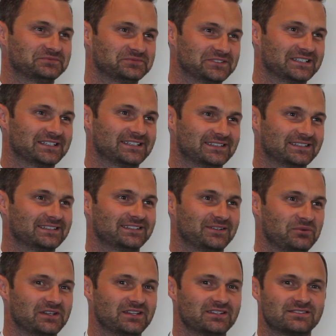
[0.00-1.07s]
Yeah, I
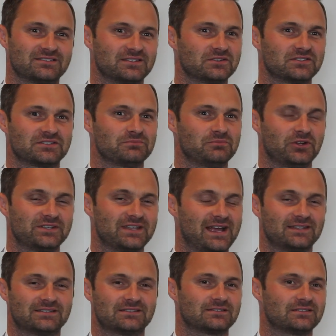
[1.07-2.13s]
mean, it's my
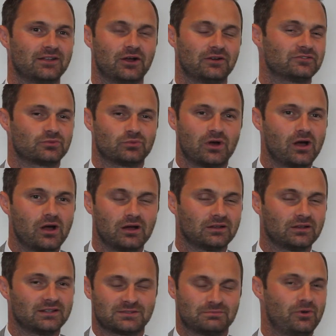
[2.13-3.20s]
dad's life's
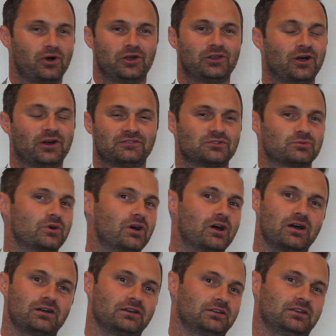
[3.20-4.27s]
work, it's my life's work.